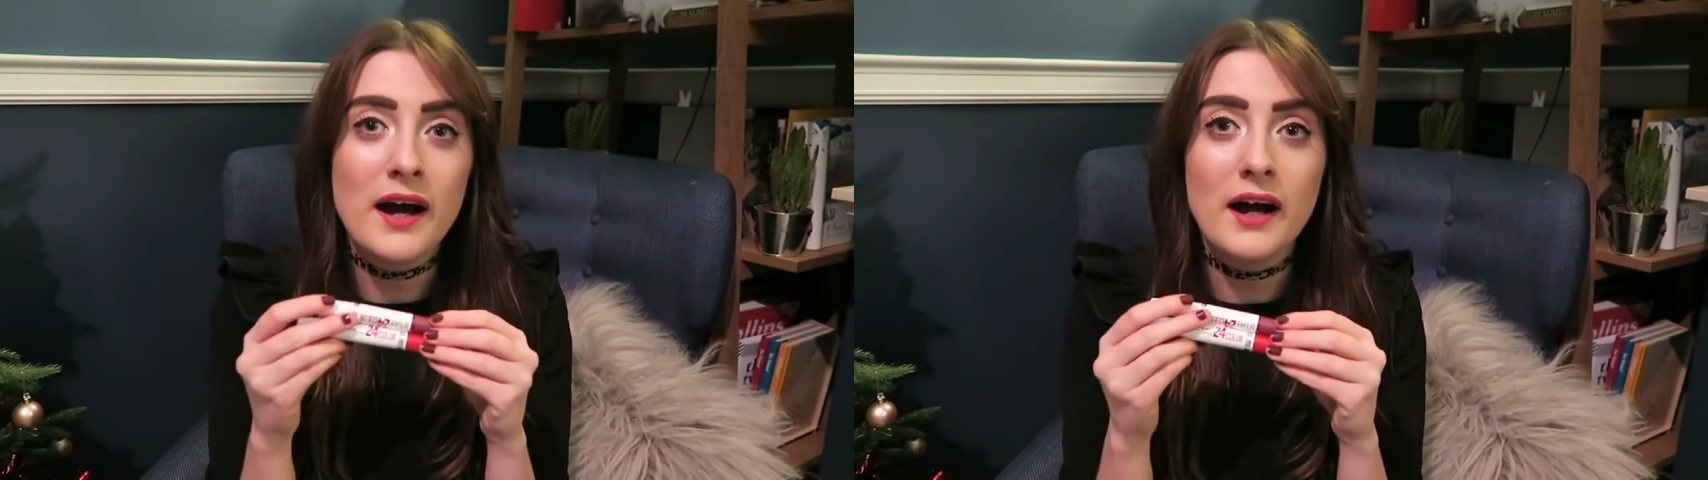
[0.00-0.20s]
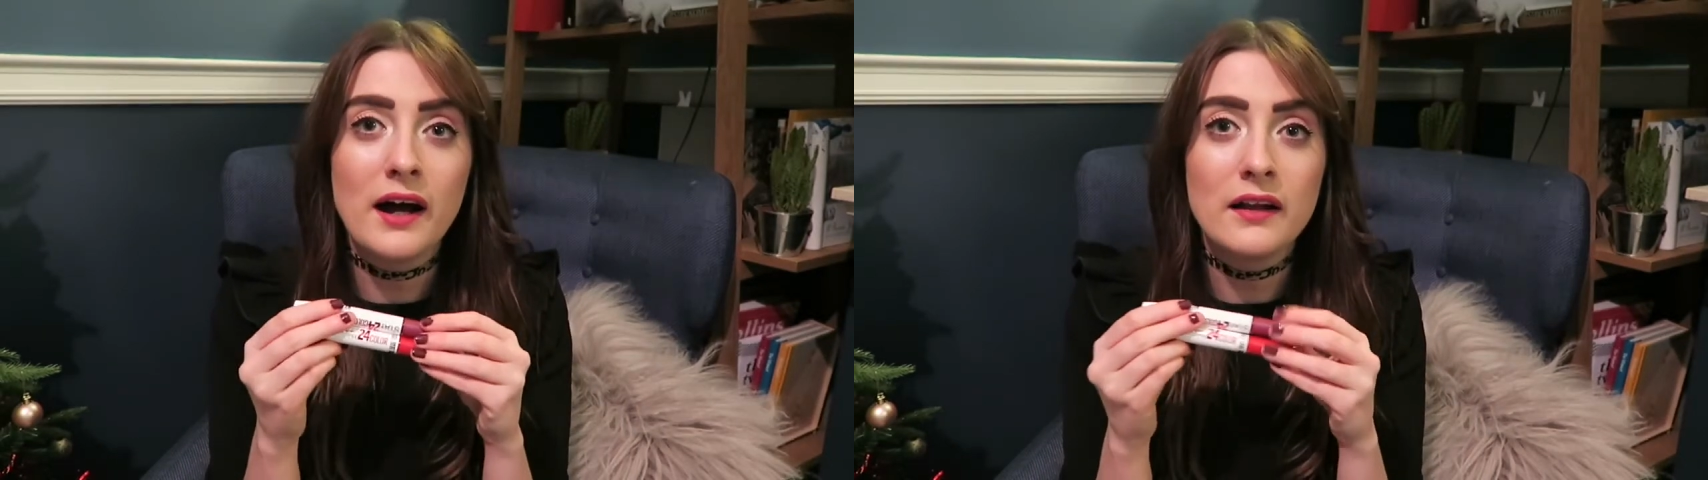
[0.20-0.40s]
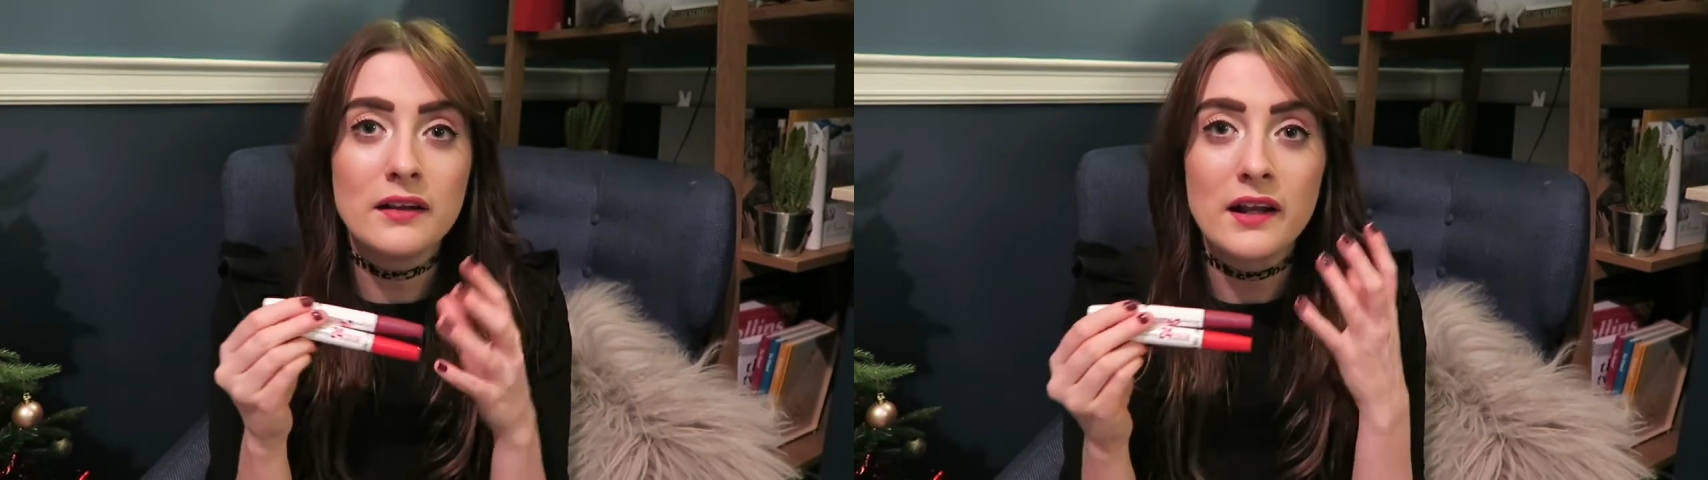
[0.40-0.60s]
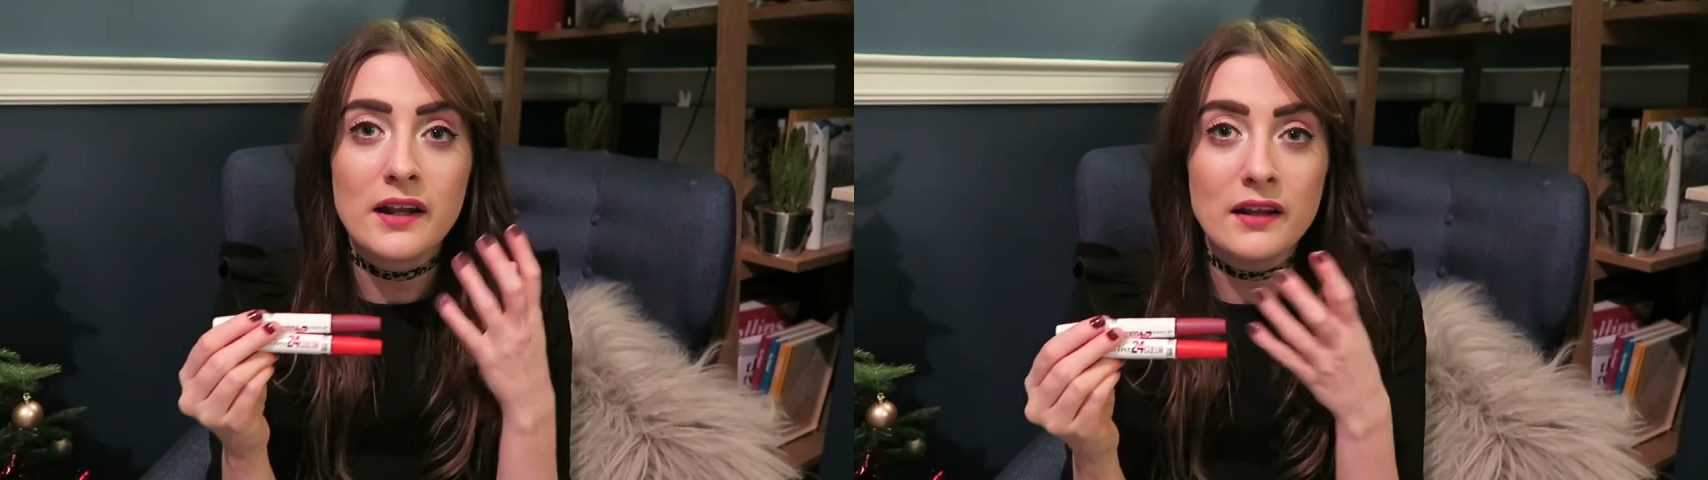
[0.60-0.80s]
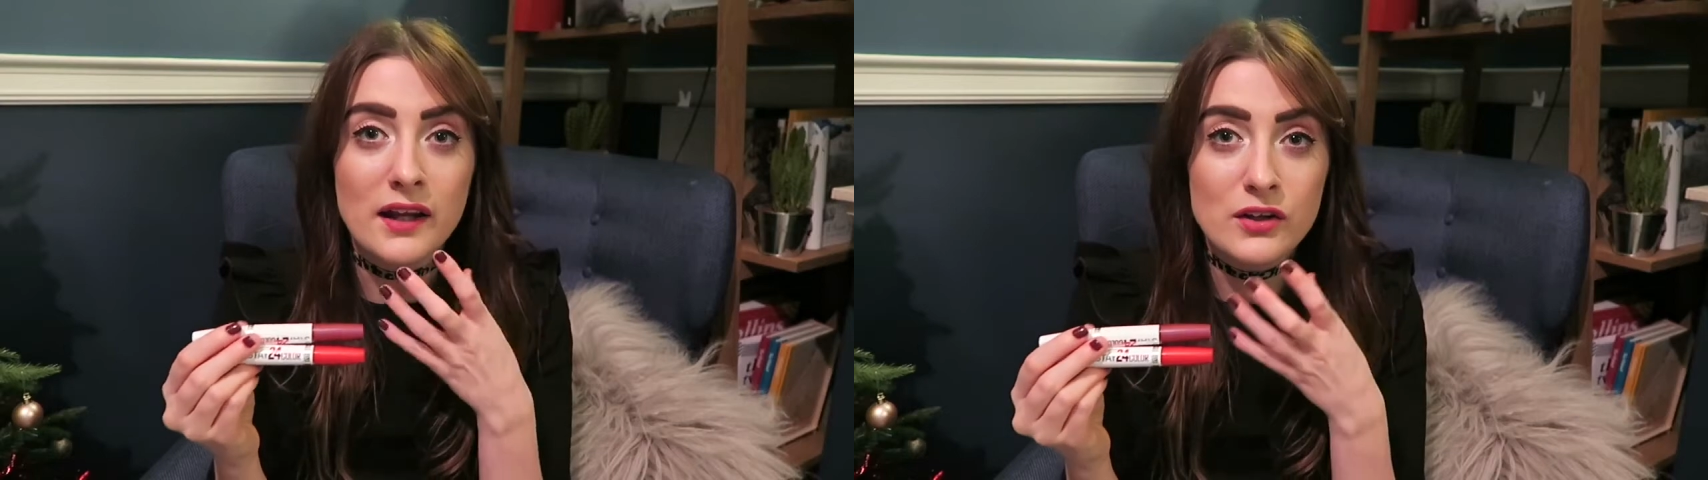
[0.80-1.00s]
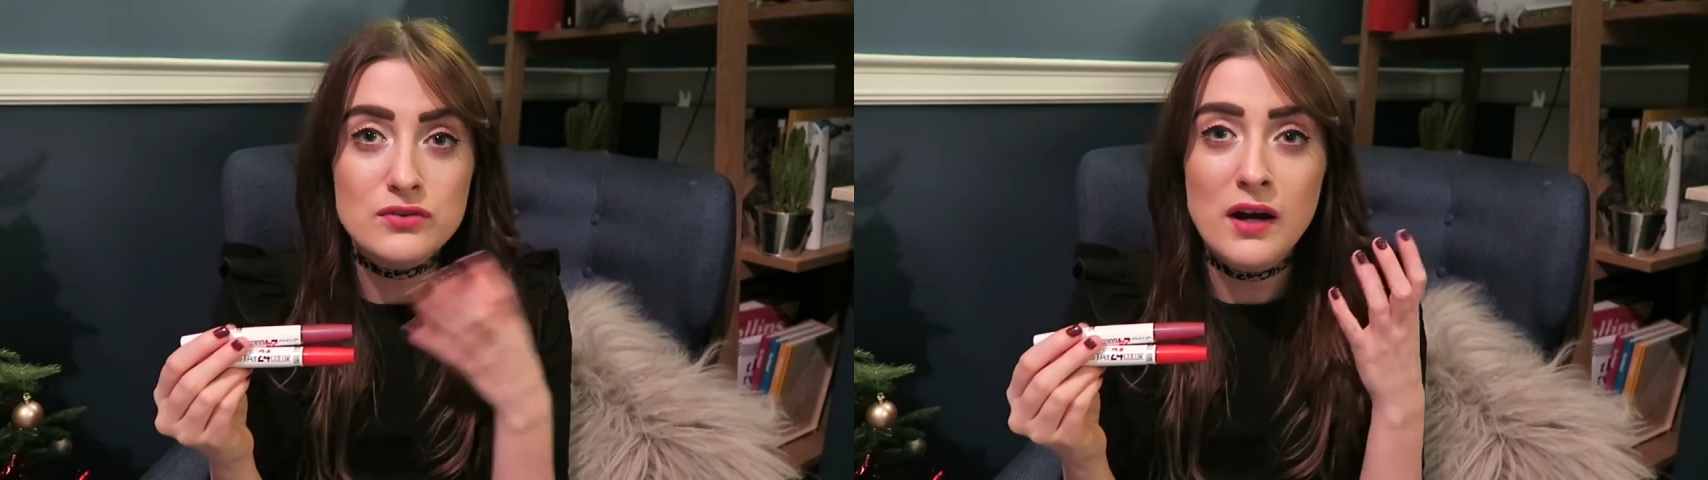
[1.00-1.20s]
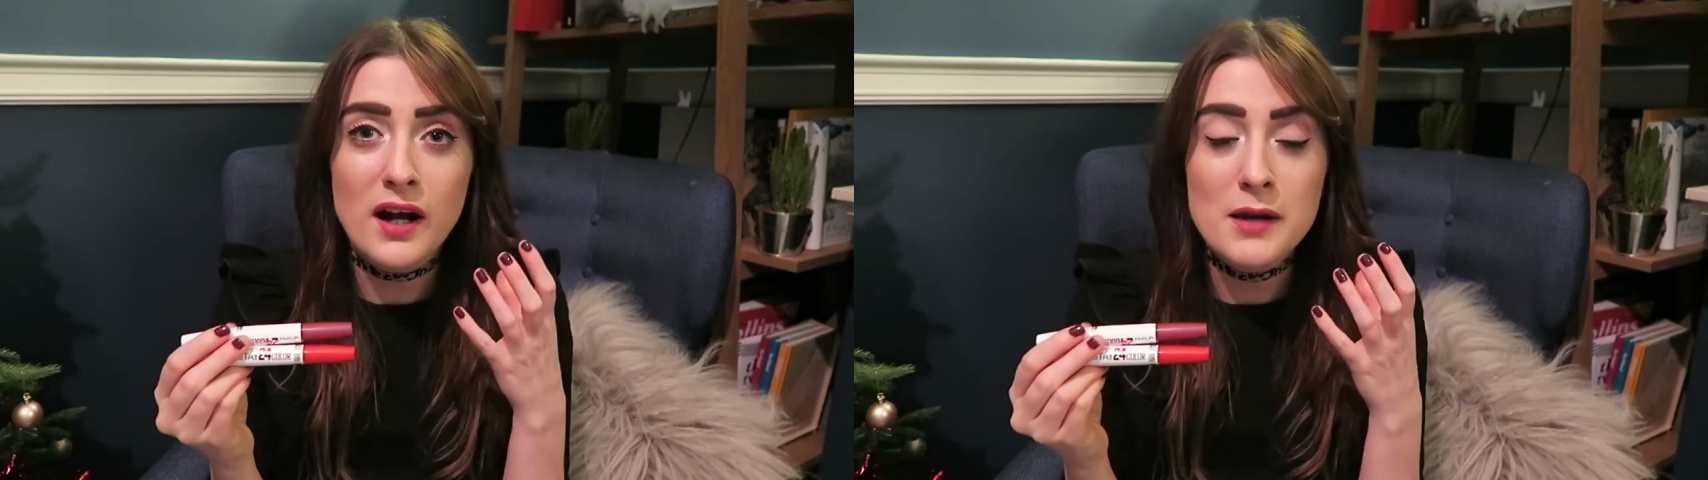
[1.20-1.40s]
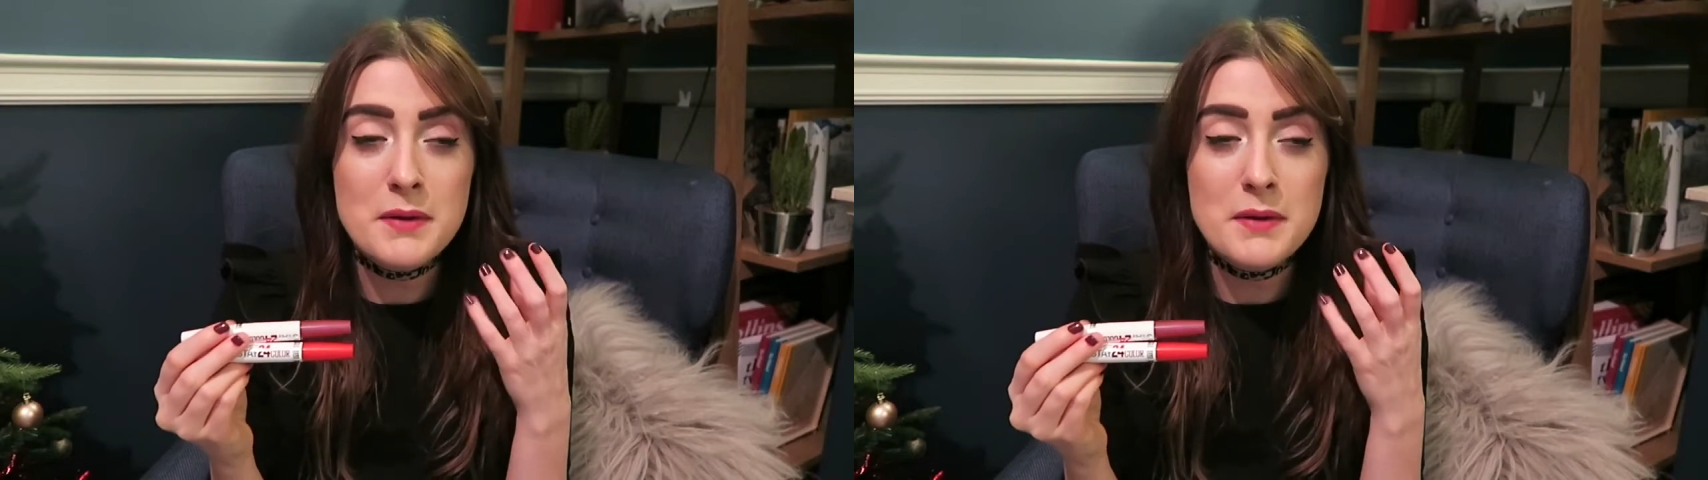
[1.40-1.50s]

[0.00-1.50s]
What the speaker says: and let it like dry,